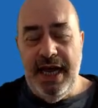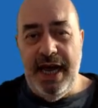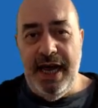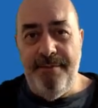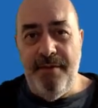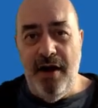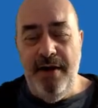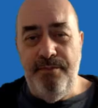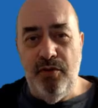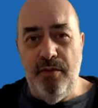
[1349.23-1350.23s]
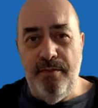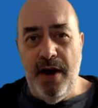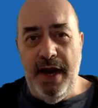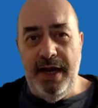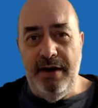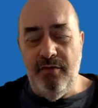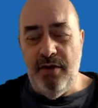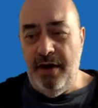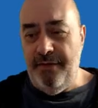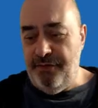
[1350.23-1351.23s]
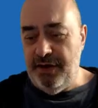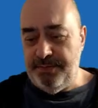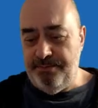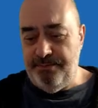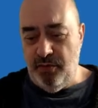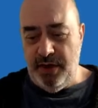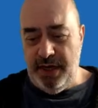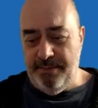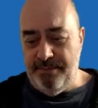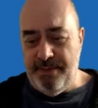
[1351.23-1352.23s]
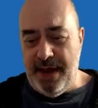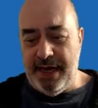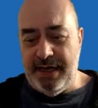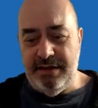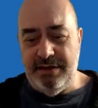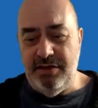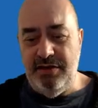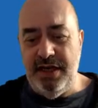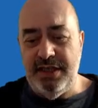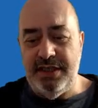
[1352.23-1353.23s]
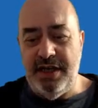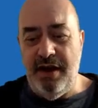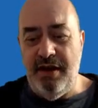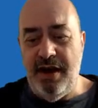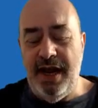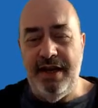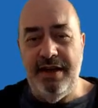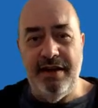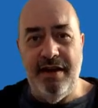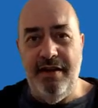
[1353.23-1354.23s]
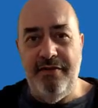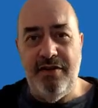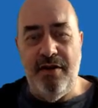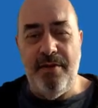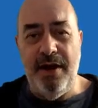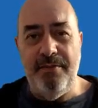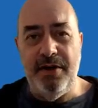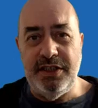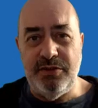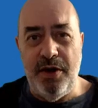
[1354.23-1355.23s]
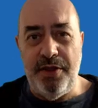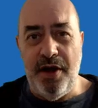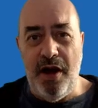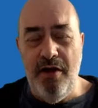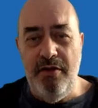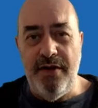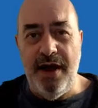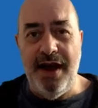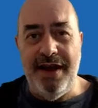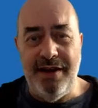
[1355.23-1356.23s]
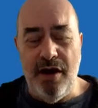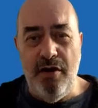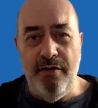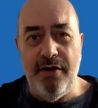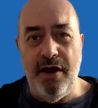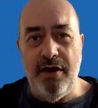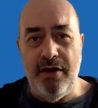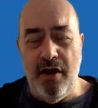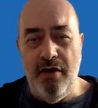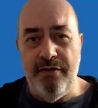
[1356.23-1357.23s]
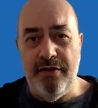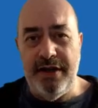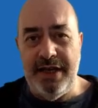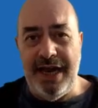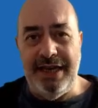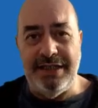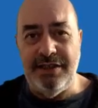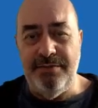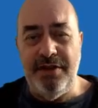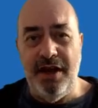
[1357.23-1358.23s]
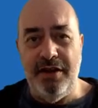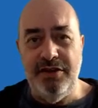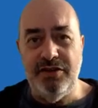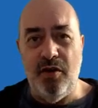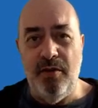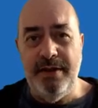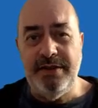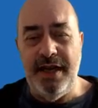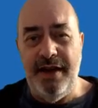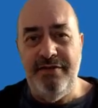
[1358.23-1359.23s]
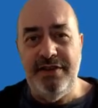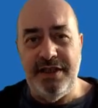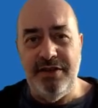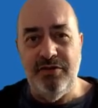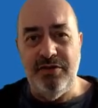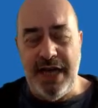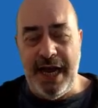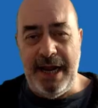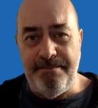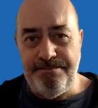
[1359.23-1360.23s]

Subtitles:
I bought mine when I first bought it back 2 years ago, and I've got my money's worth over and over and over again. It's something I use almost every single day.